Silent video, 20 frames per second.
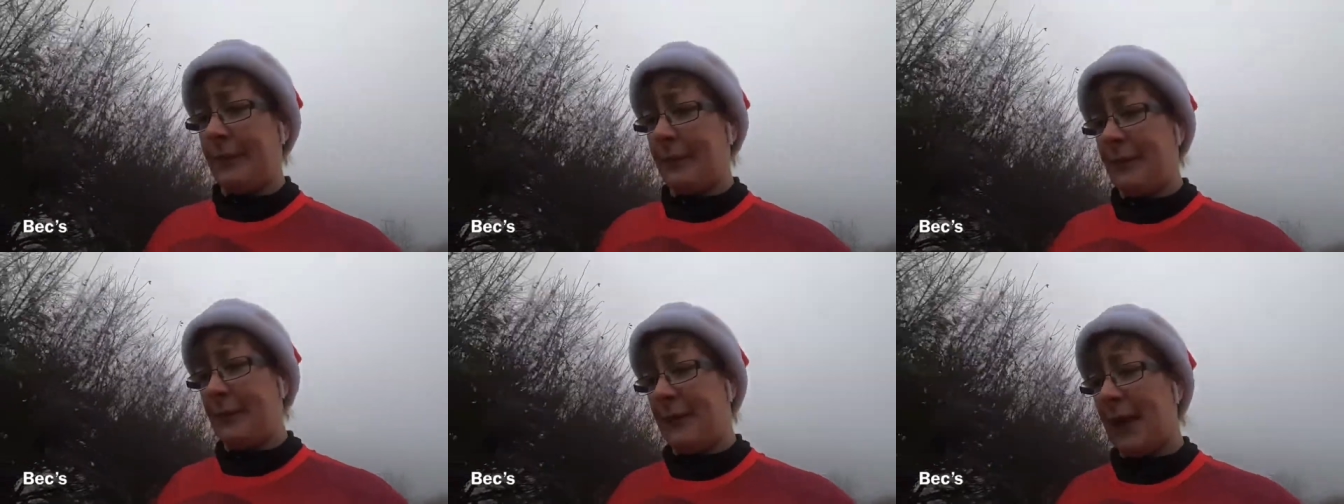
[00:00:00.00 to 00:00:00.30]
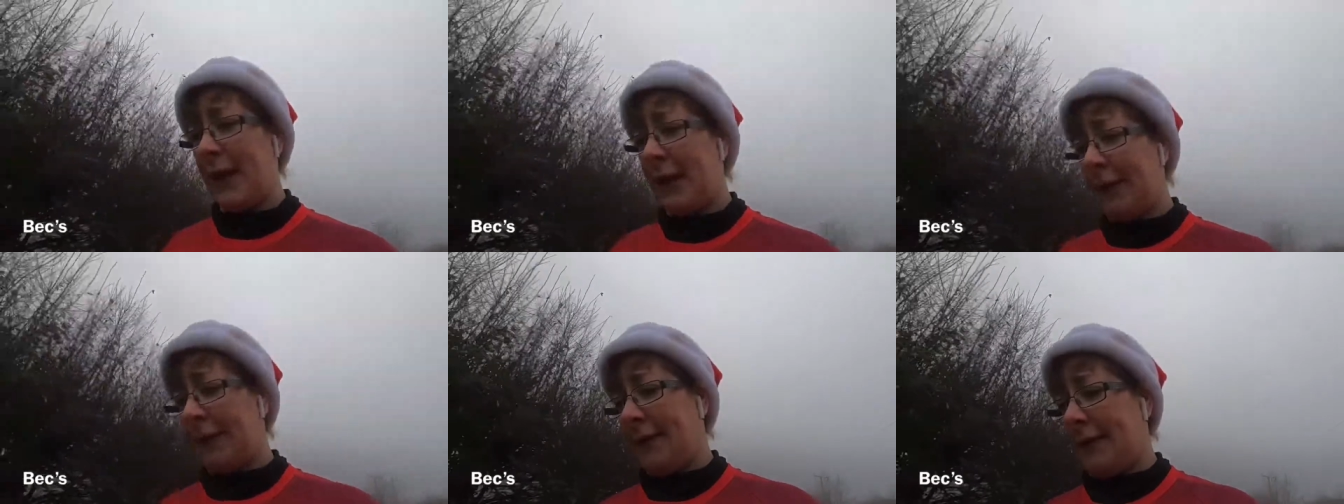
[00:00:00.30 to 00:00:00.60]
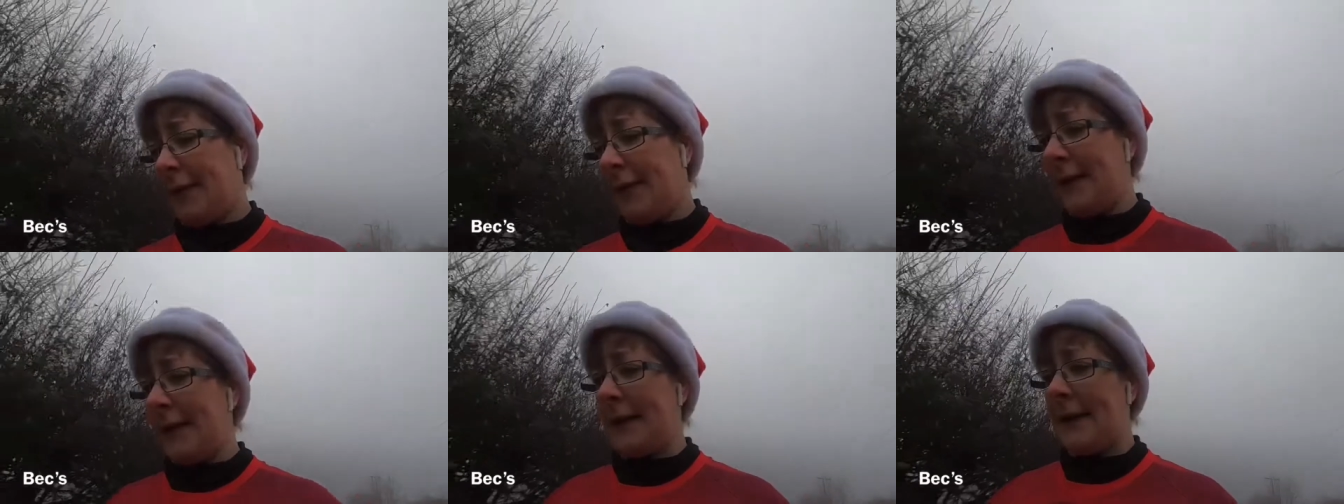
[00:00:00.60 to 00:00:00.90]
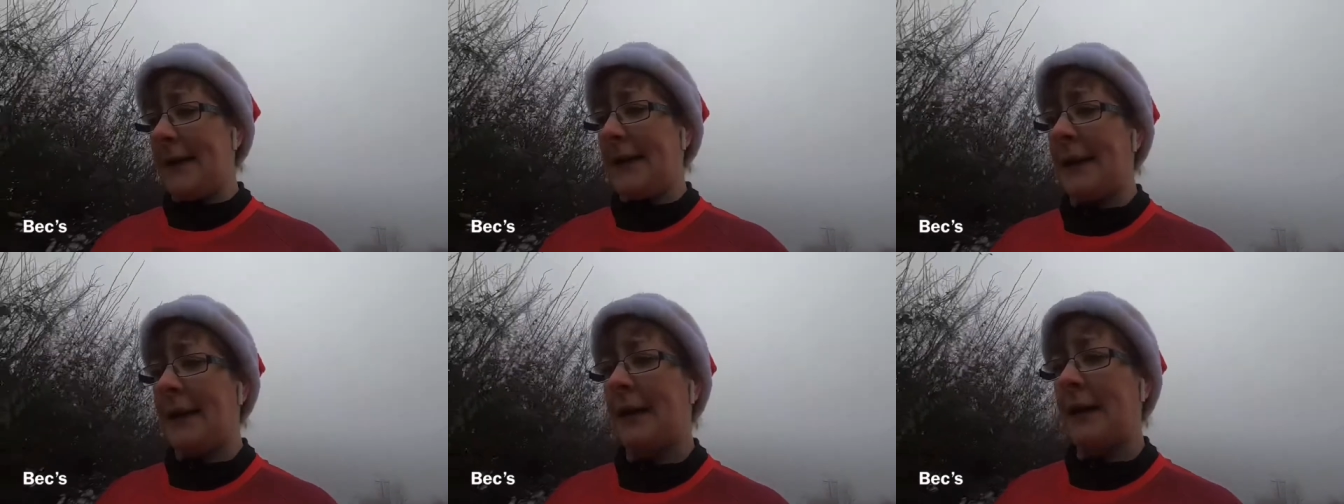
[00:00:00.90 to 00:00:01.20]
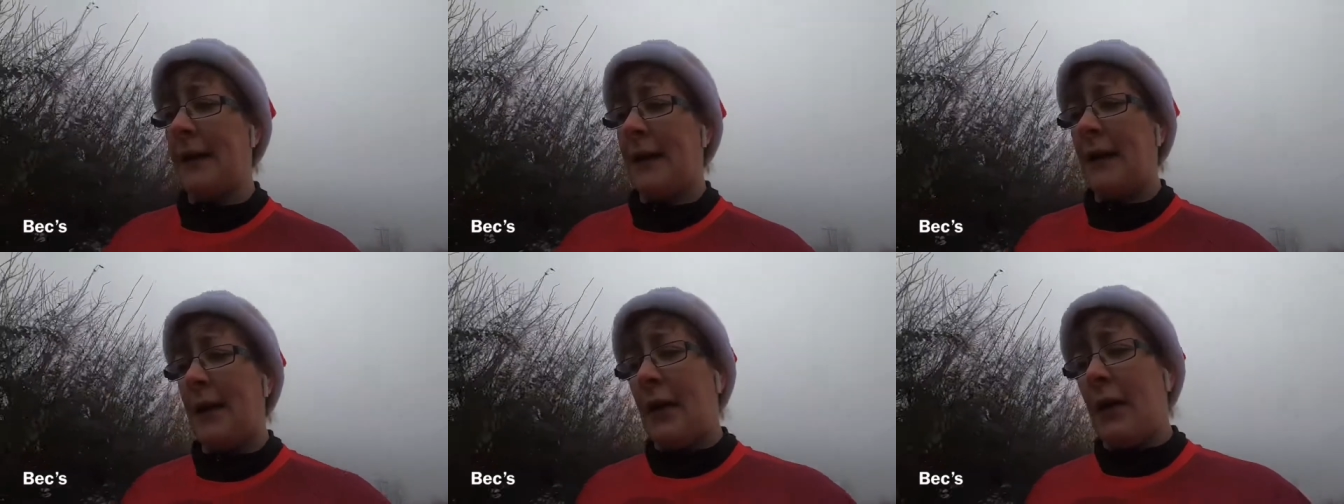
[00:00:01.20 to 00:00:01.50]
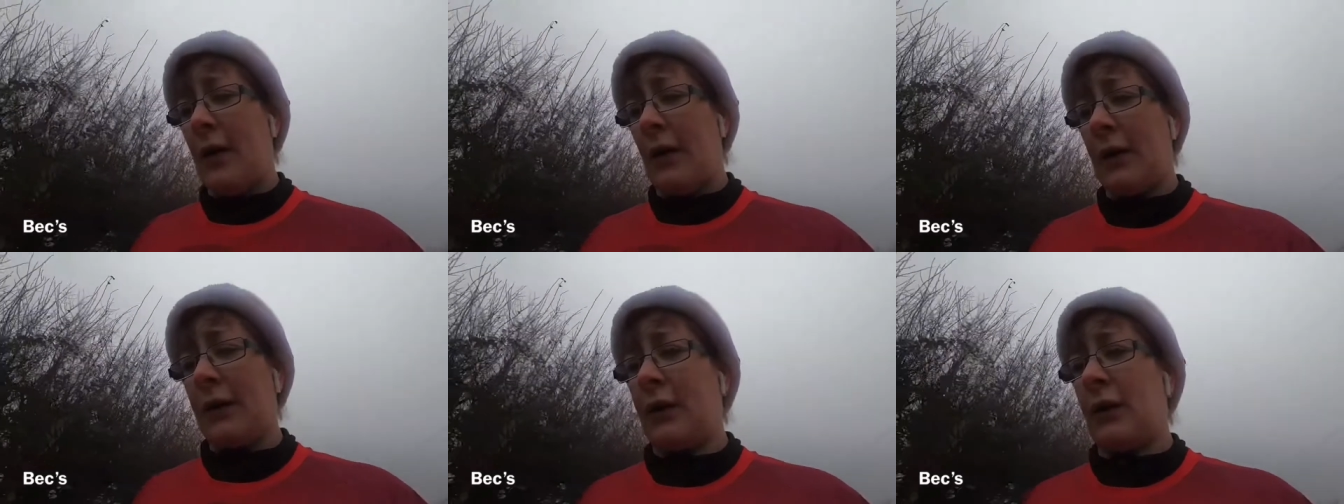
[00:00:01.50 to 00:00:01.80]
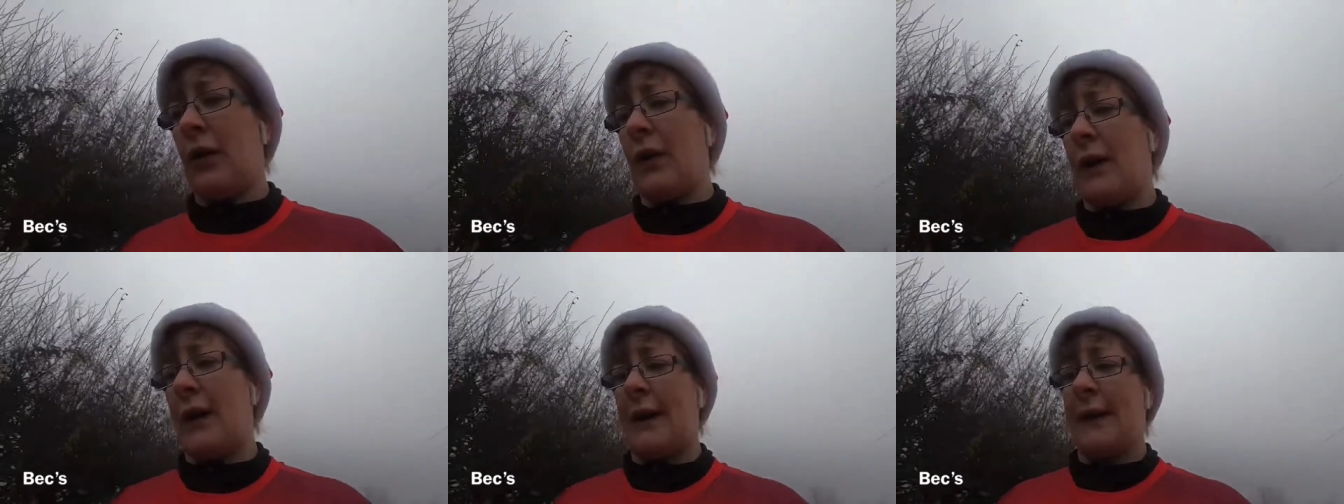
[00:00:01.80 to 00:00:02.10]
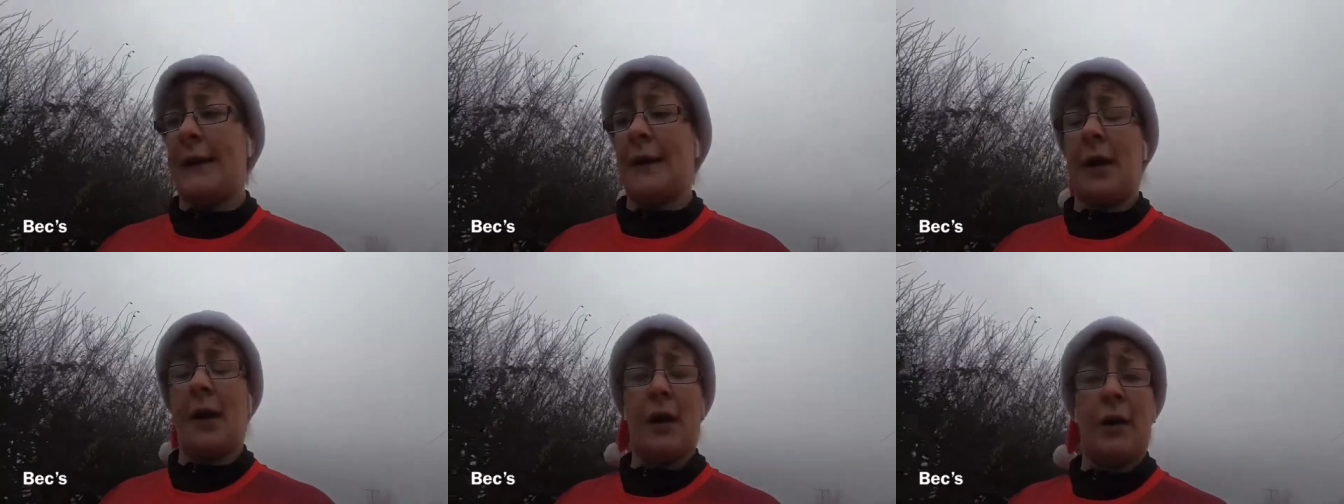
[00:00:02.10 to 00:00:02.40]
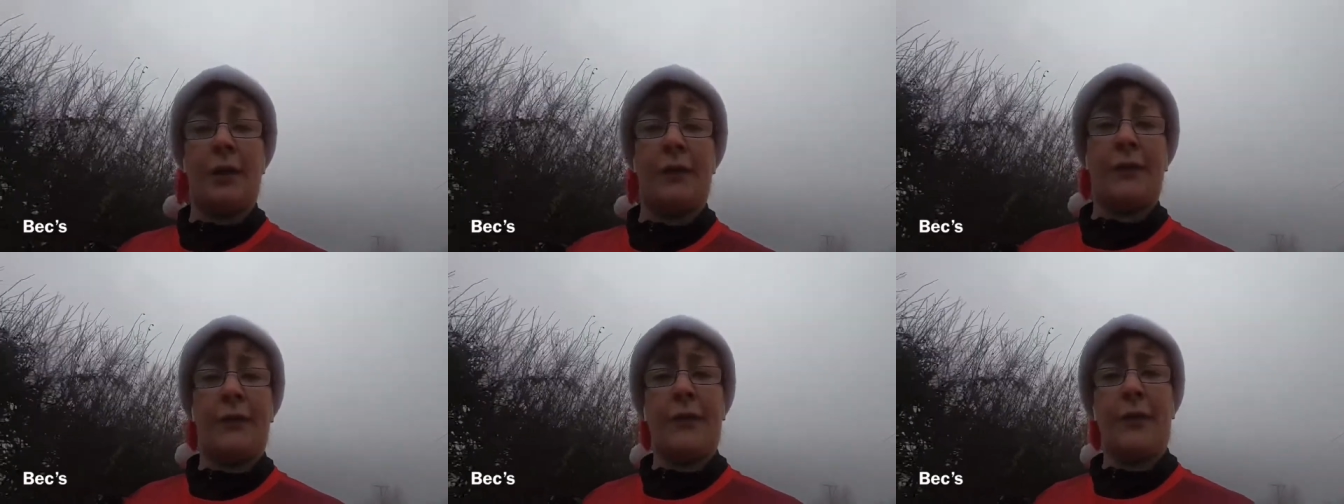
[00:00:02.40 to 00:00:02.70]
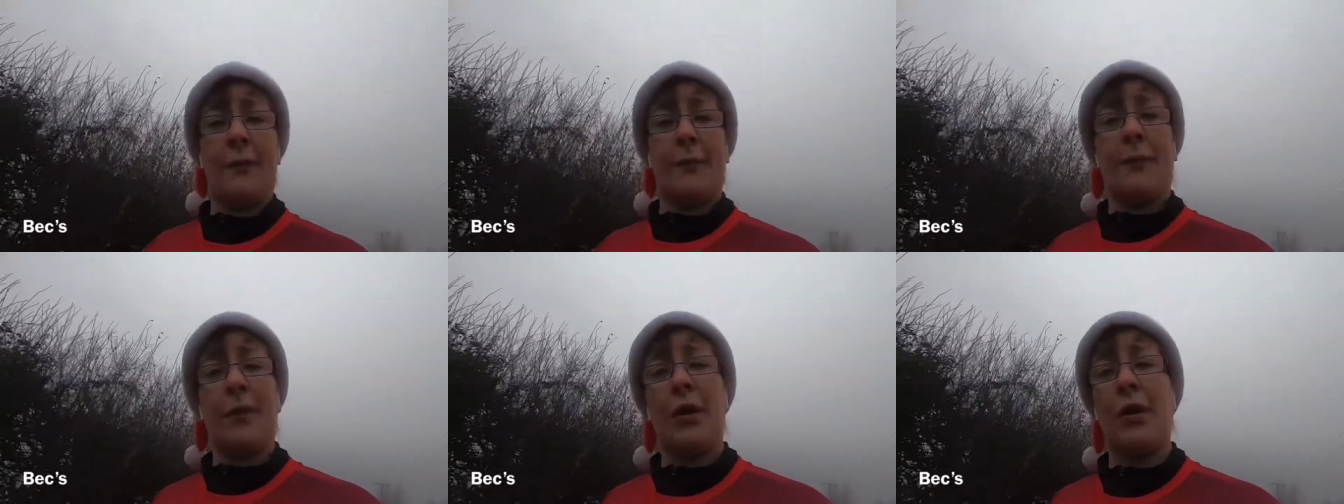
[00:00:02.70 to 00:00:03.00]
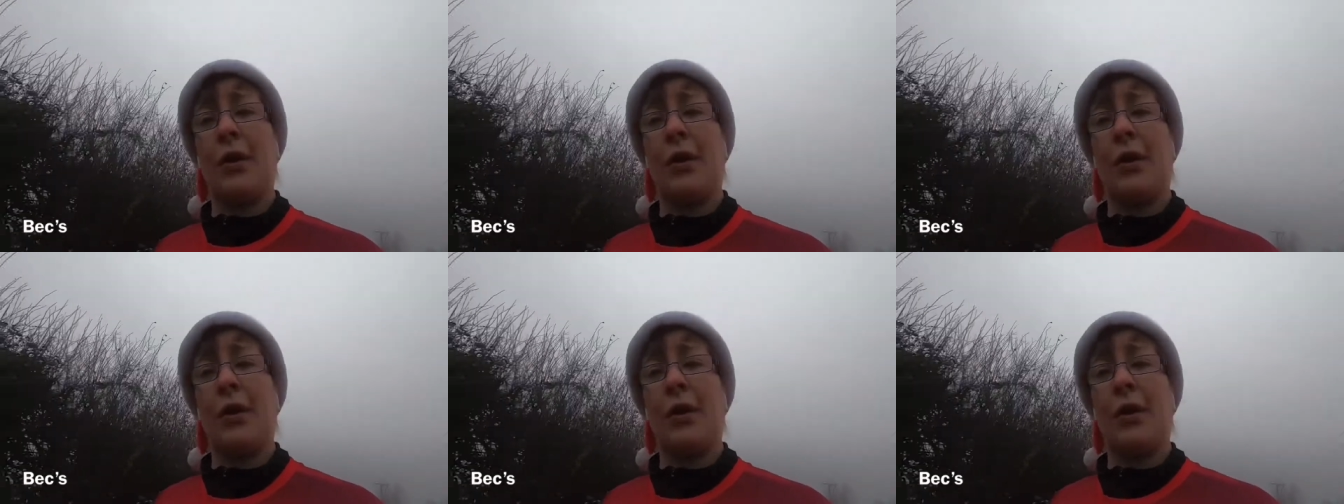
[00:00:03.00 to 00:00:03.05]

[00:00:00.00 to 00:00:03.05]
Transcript: Yesterday, I got a card from